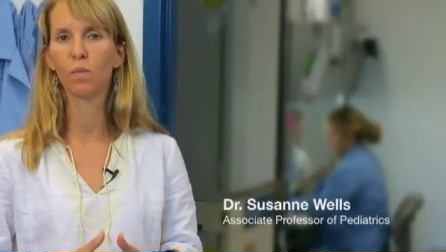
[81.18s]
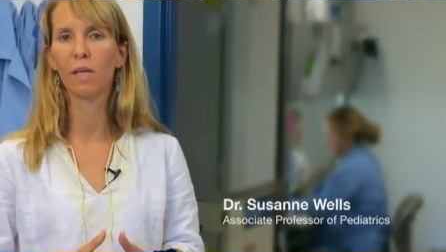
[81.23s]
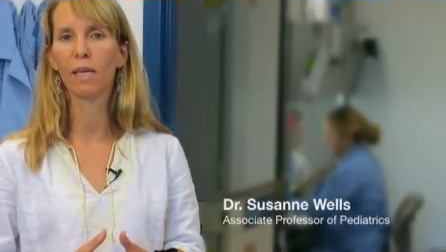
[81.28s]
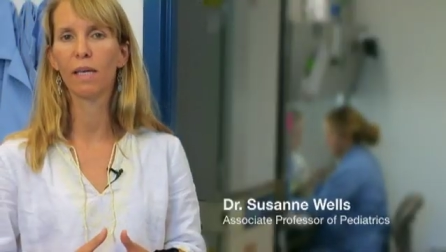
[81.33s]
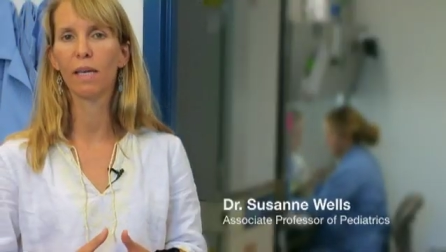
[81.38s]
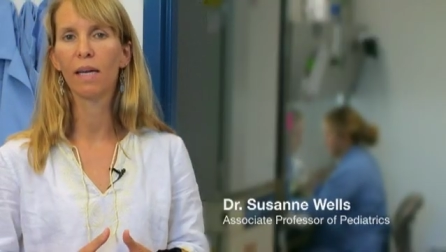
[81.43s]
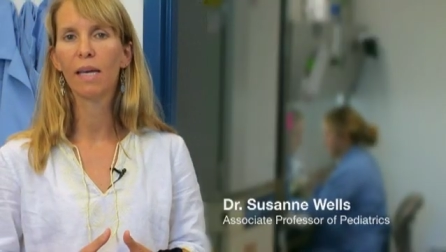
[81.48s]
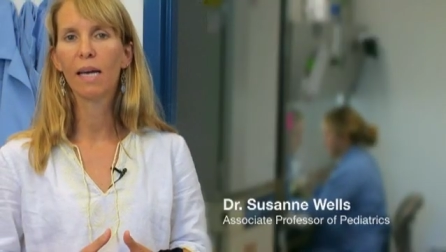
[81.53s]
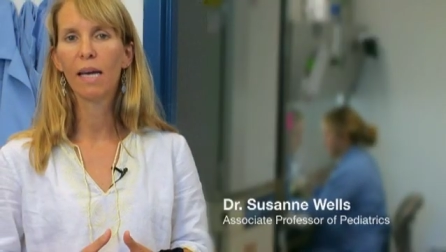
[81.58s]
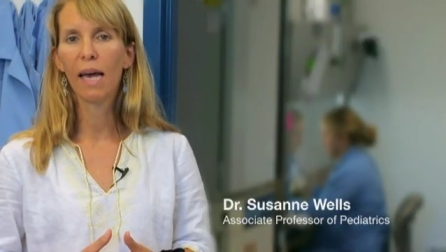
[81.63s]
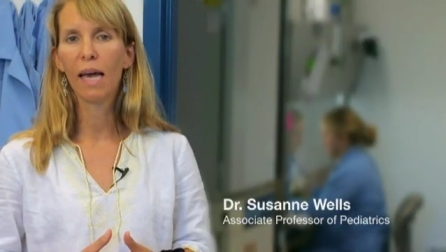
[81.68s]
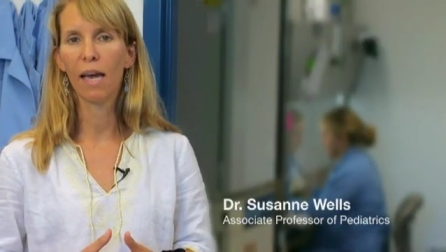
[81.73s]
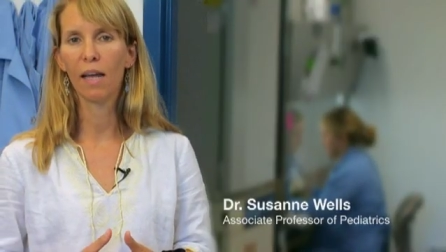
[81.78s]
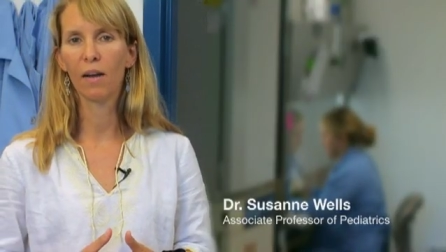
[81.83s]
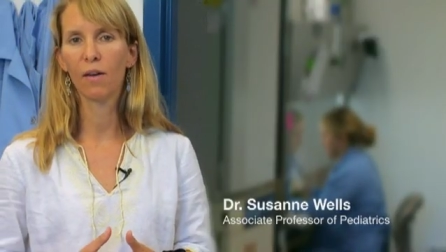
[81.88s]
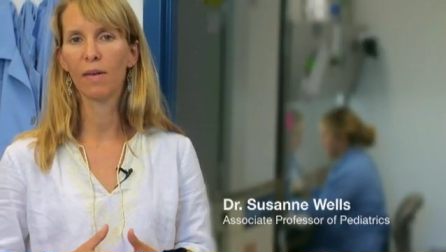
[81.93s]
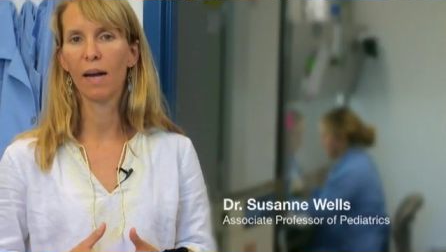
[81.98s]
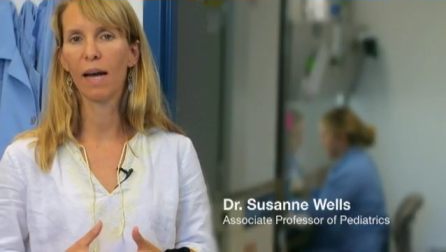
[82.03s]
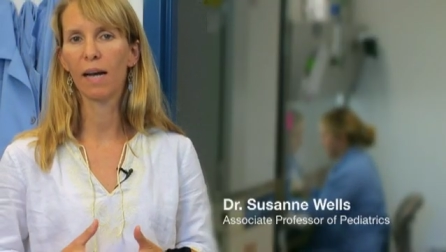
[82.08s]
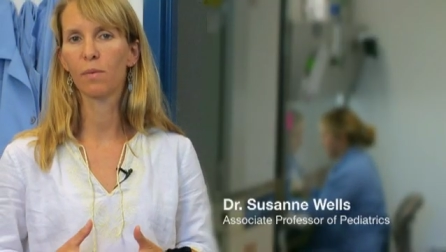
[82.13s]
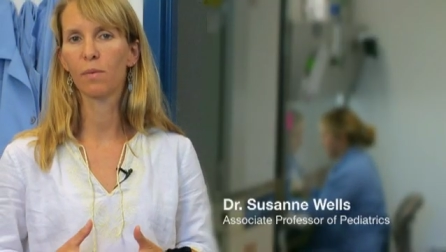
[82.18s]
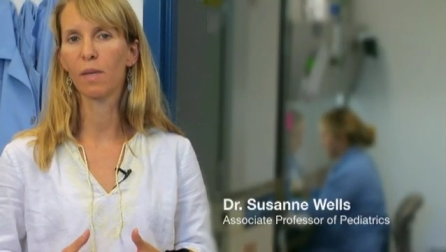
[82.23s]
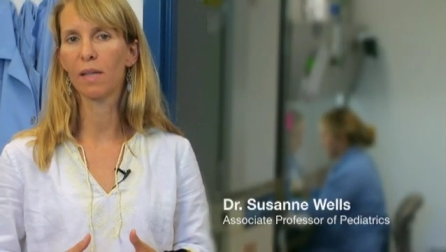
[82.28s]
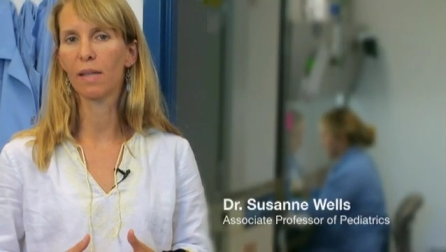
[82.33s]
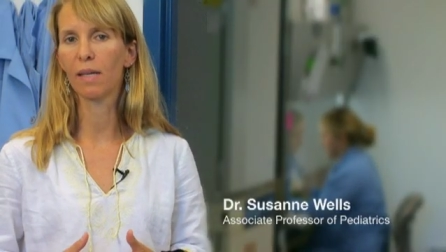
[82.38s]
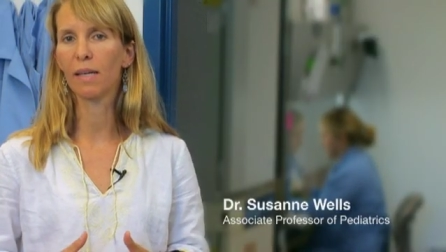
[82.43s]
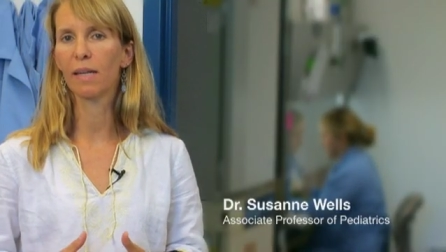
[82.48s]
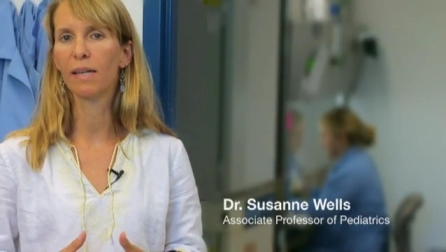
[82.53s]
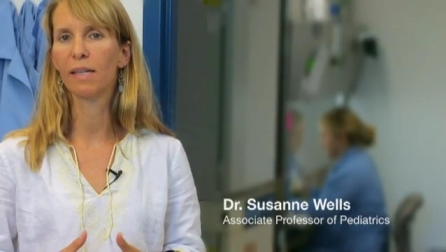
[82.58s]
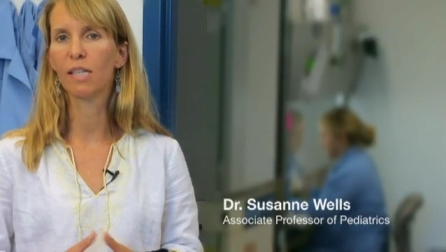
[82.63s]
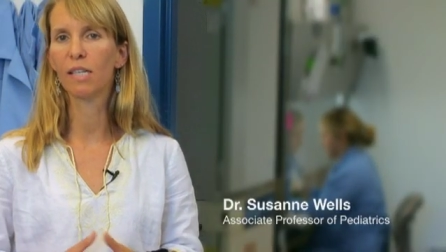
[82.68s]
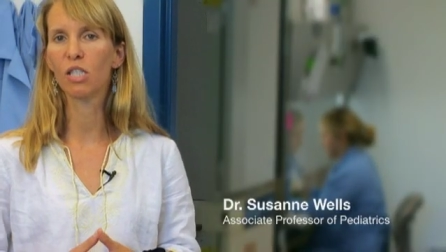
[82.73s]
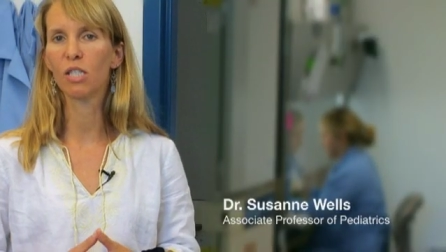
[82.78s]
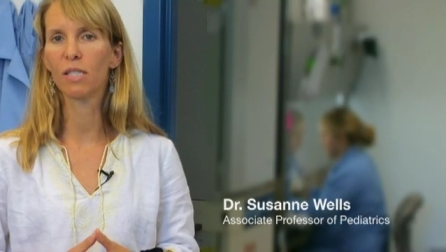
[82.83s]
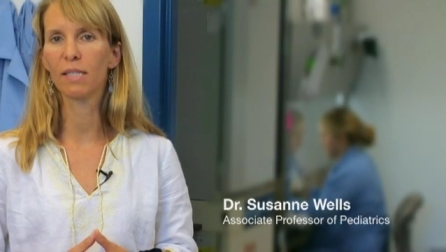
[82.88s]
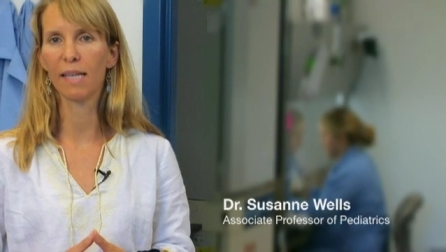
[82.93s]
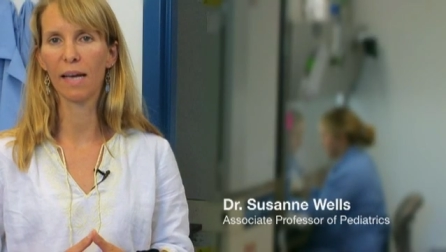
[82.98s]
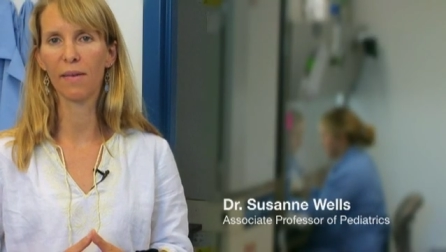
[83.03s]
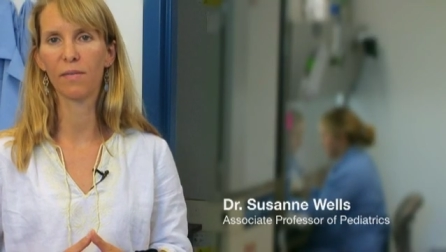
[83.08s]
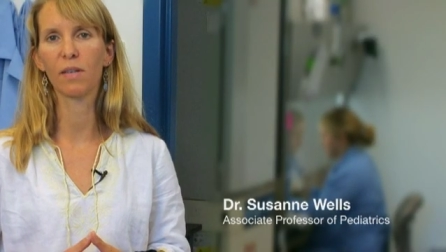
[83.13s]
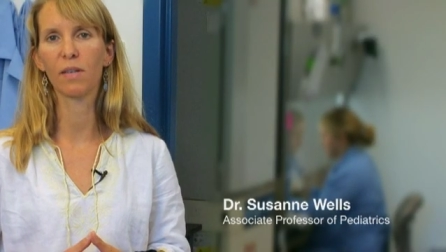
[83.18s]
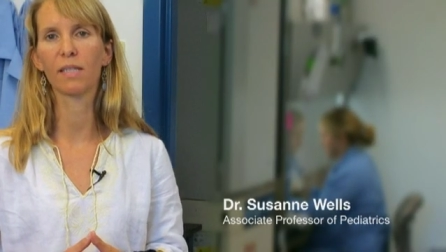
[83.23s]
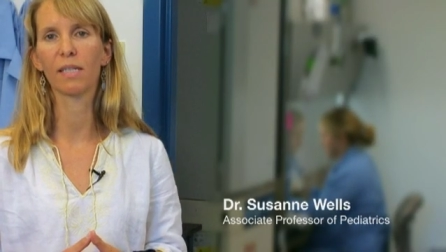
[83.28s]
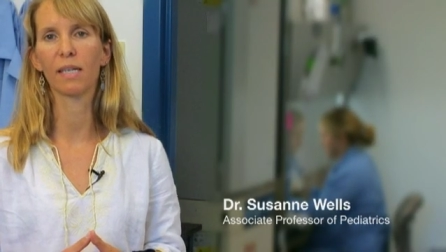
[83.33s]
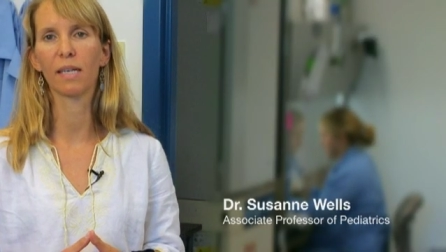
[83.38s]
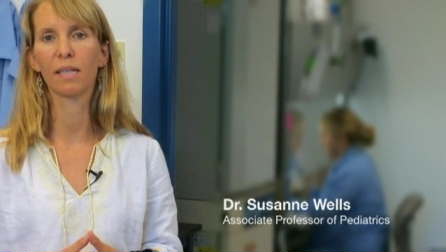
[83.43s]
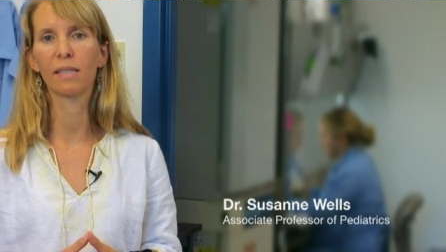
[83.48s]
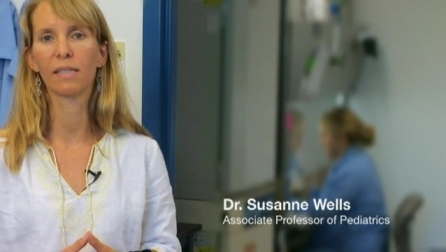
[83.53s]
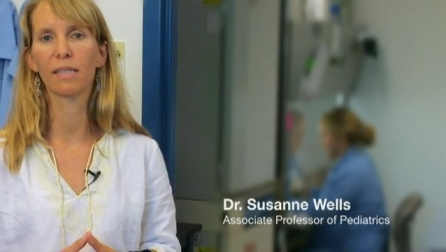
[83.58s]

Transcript: we interact with the clinicians every single